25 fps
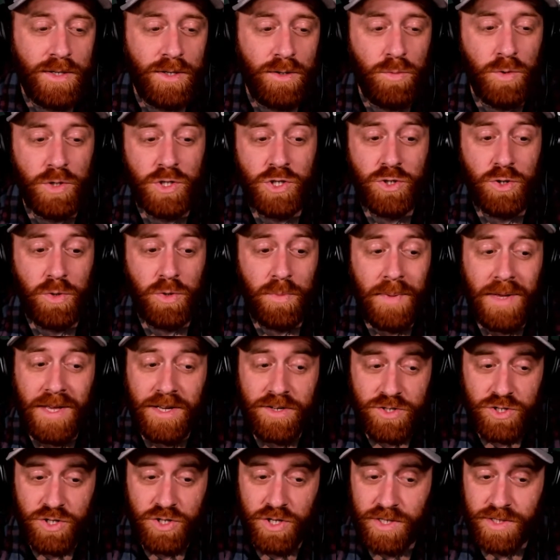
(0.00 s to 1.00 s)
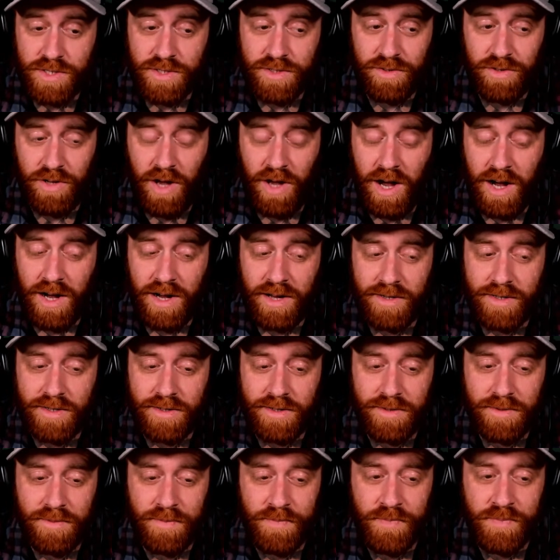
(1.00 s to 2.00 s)
which to me is just God.
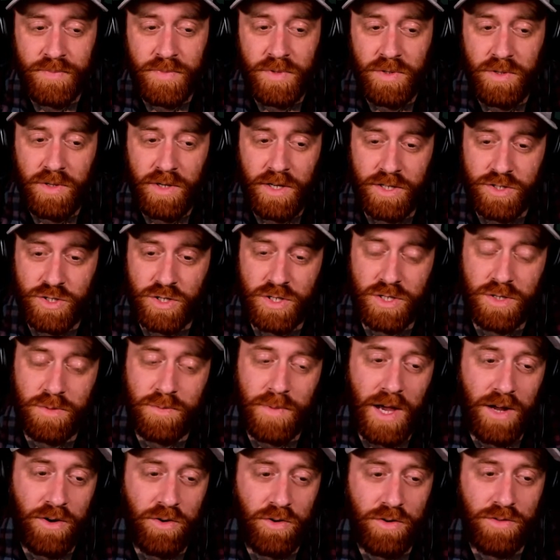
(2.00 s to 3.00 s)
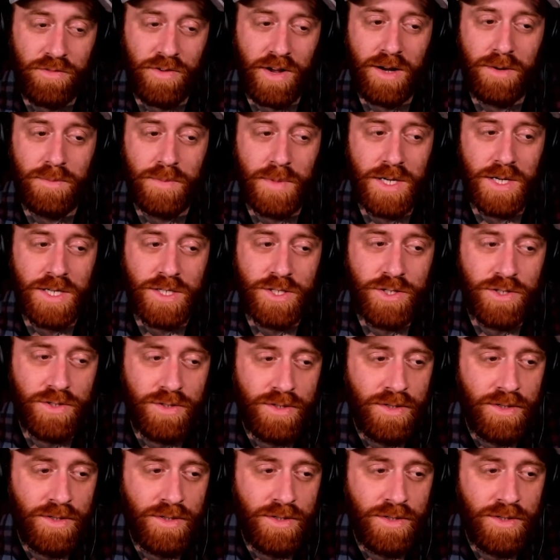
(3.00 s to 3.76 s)
It's just a matter of how much.